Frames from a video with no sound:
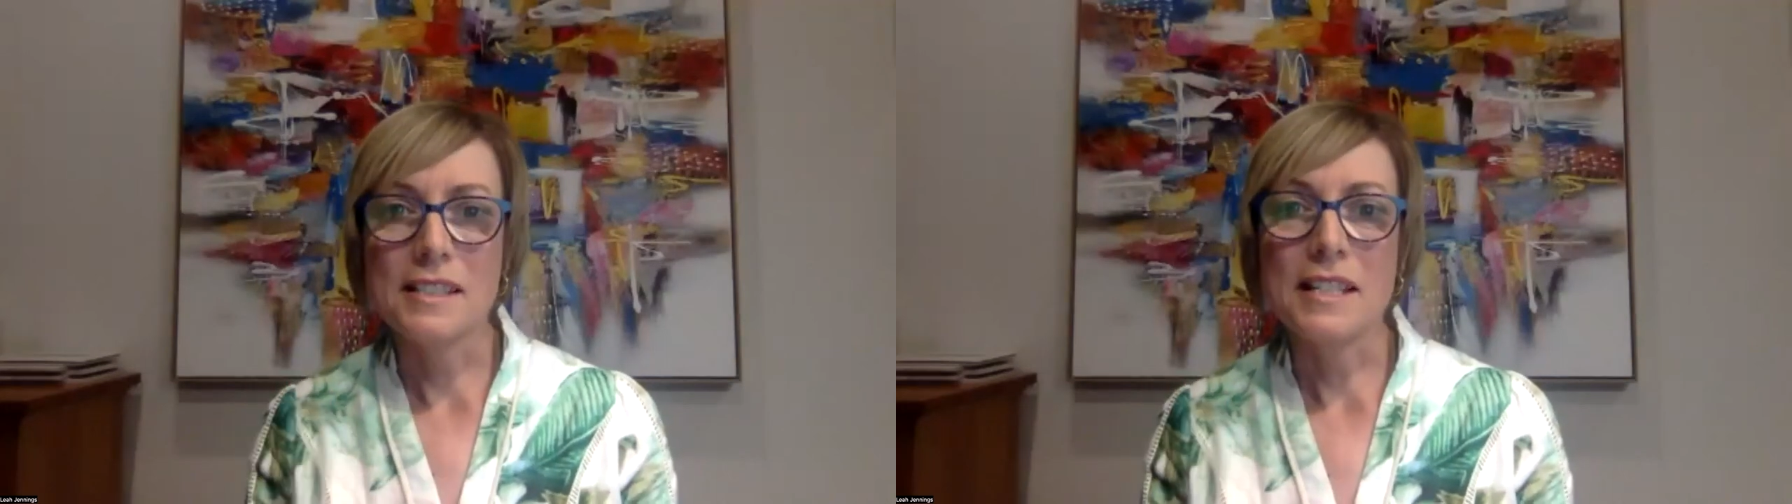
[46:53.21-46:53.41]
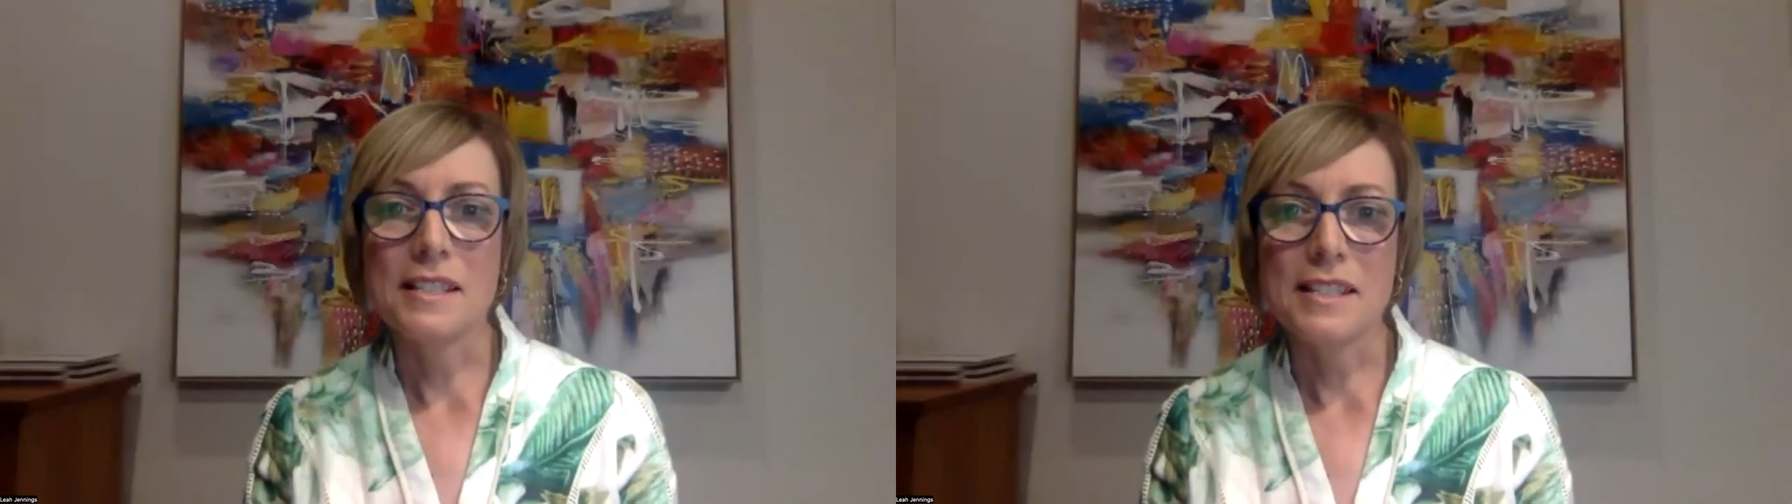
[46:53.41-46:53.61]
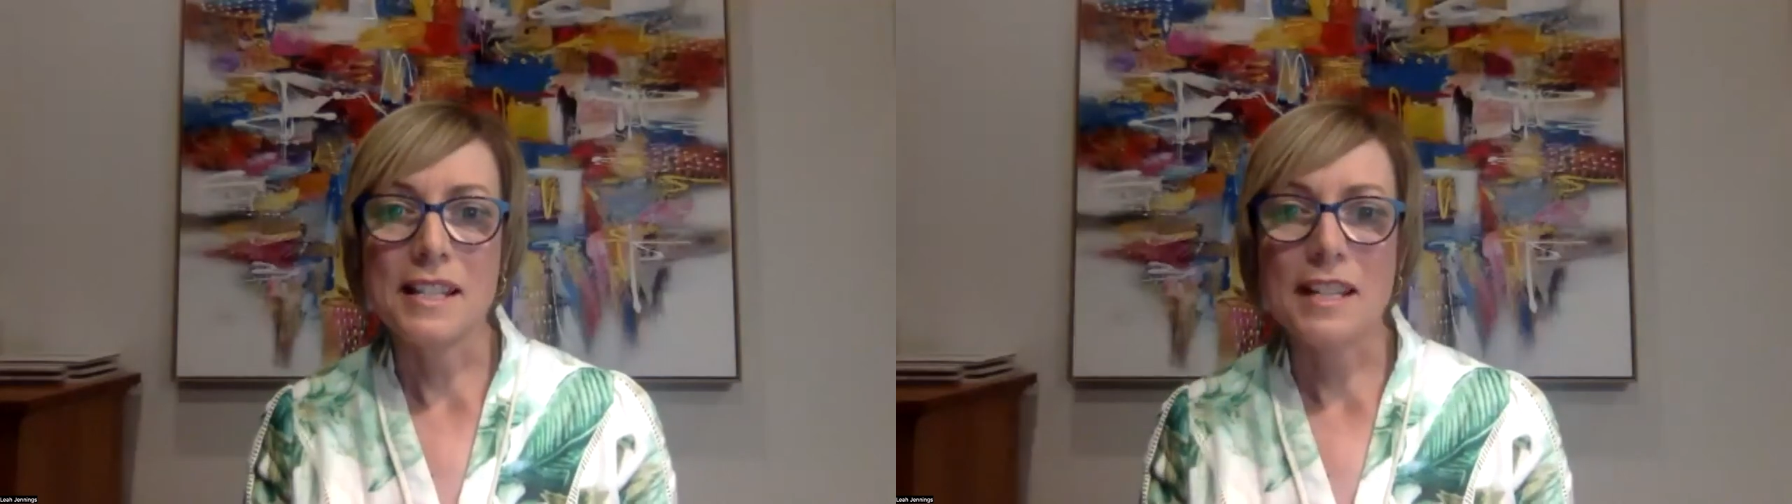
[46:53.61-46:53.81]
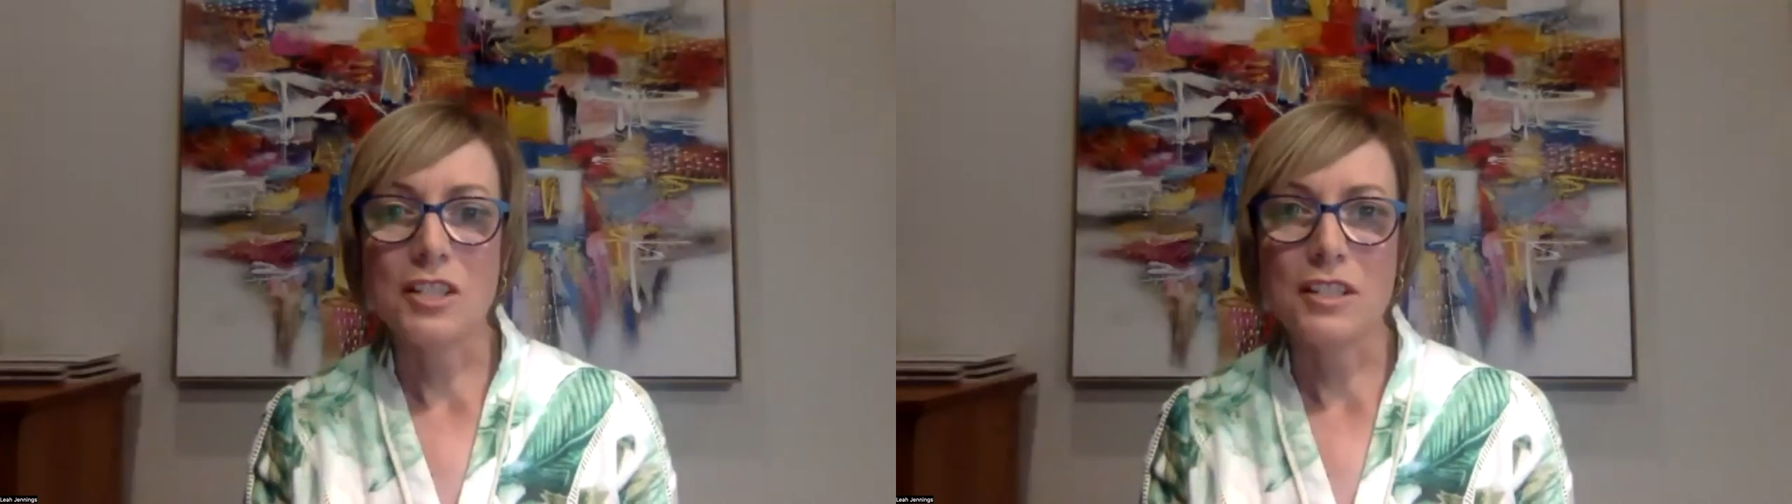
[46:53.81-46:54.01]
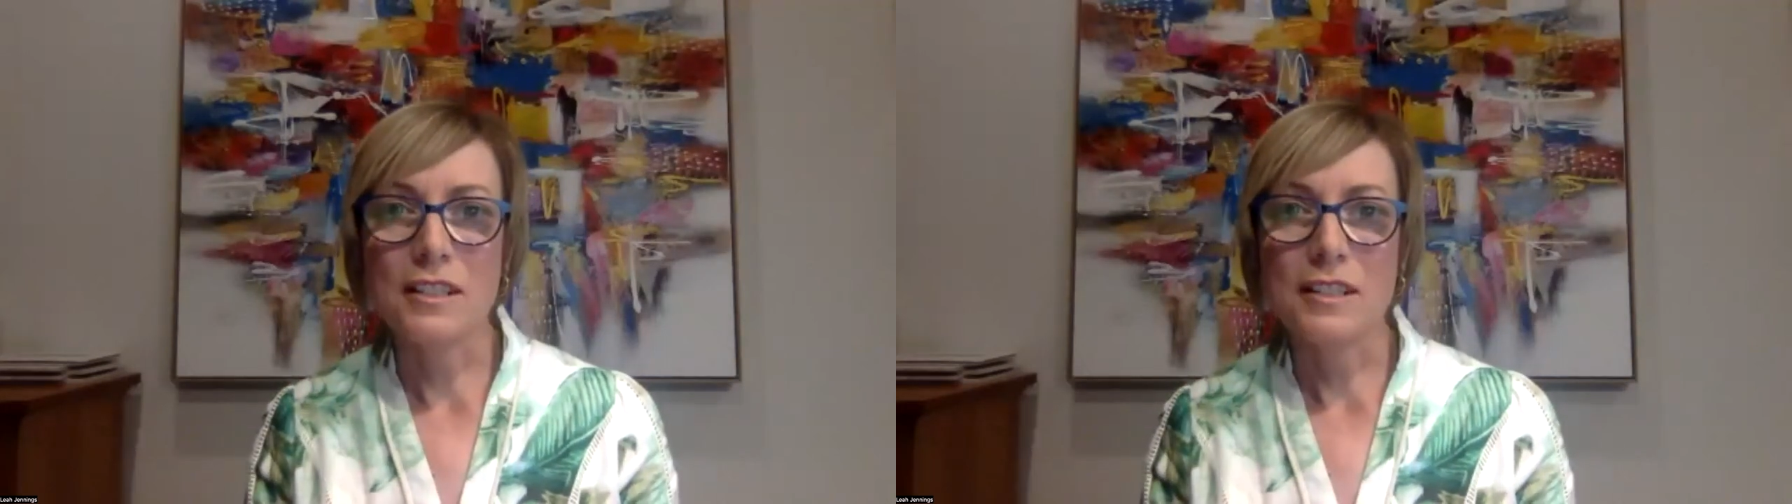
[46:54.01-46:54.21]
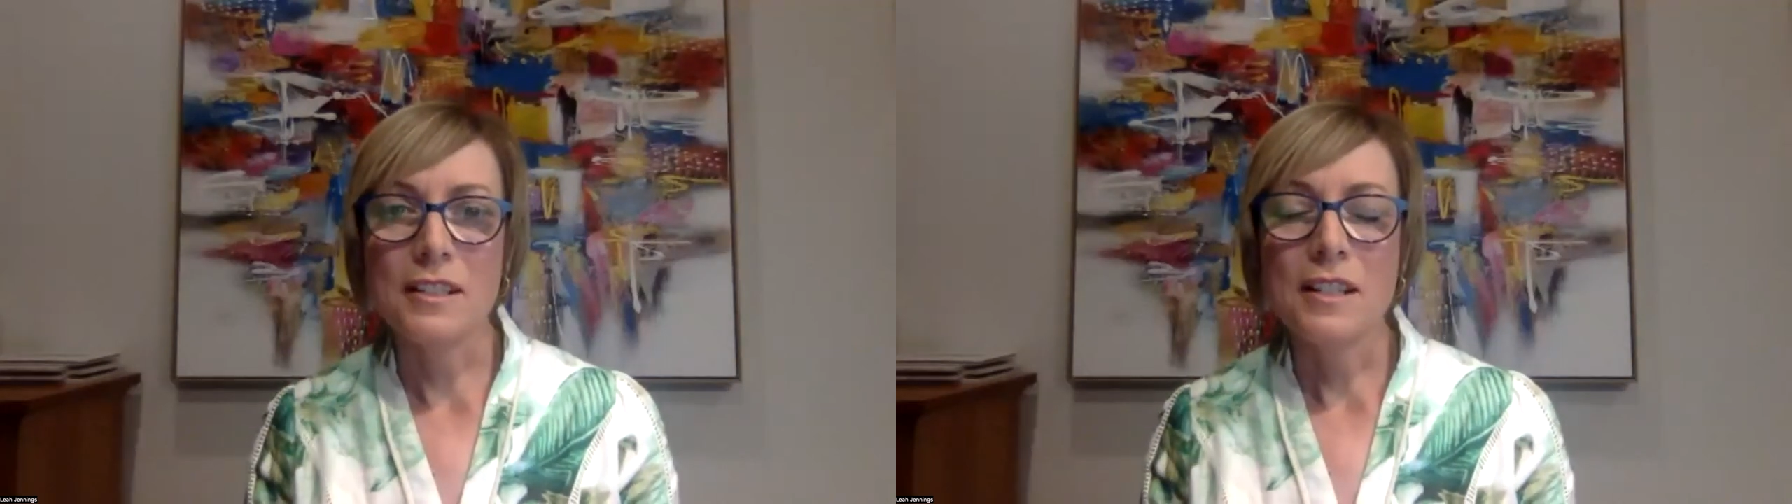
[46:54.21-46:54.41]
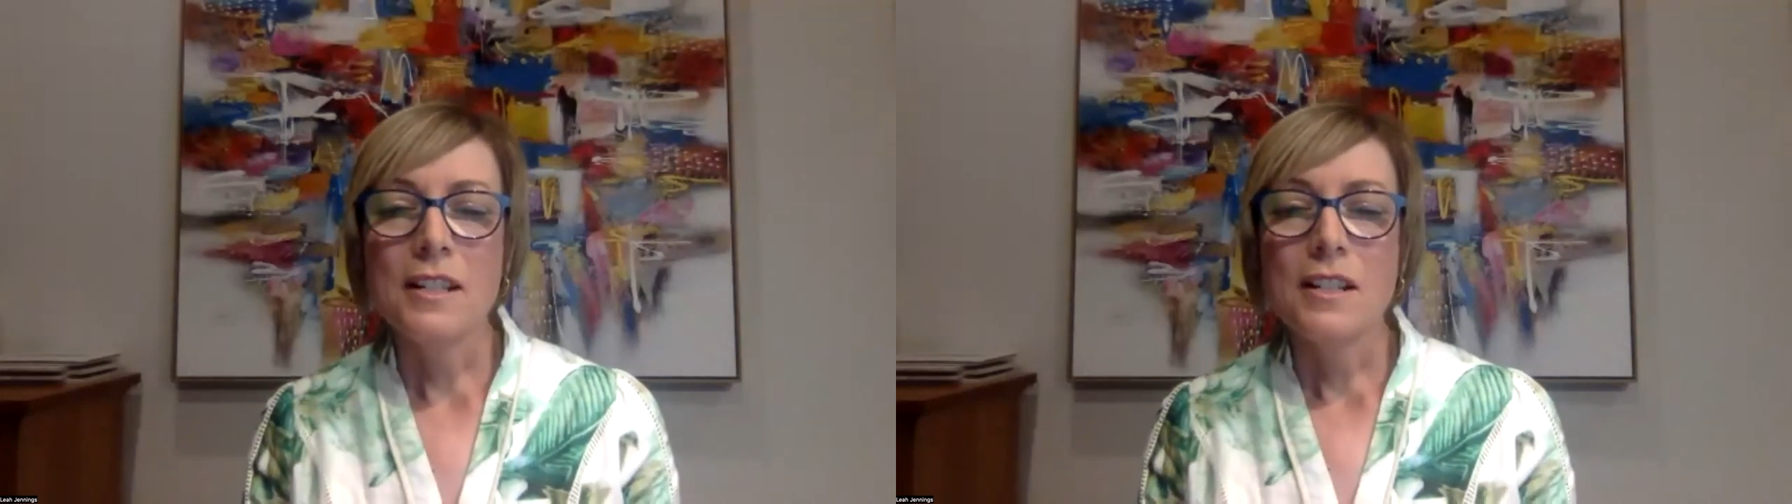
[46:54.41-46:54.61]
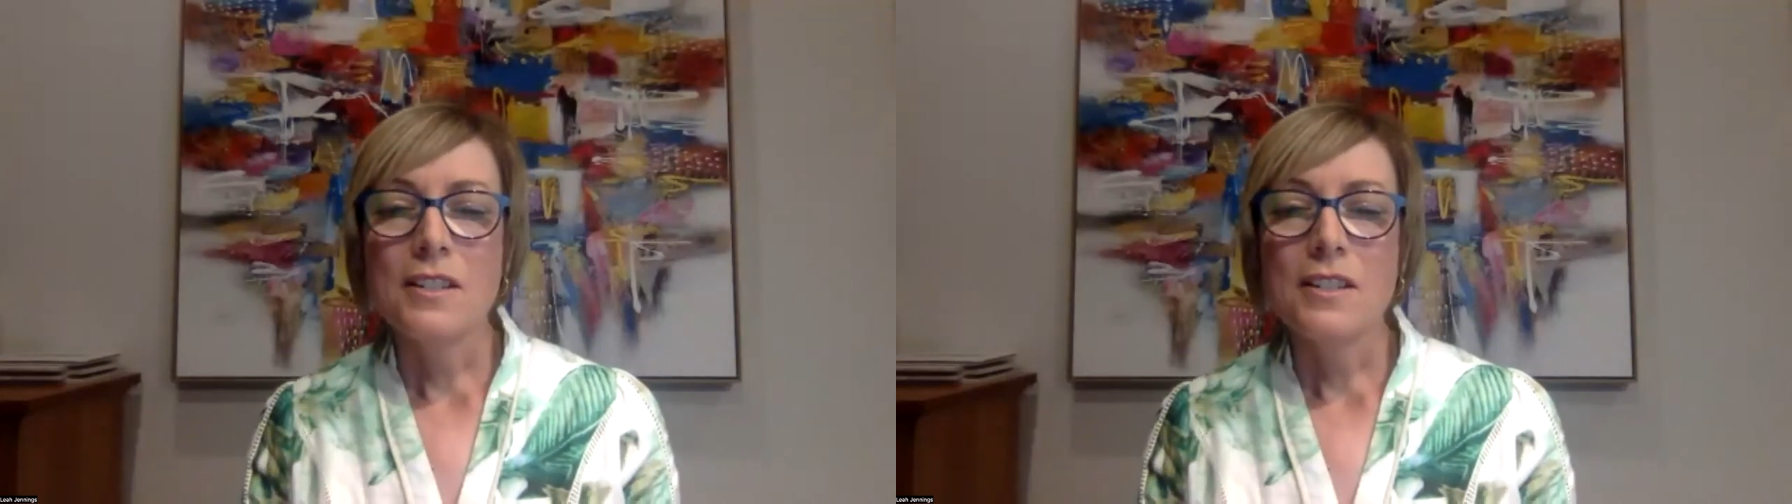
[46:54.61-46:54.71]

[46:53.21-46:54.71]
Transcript: sensation.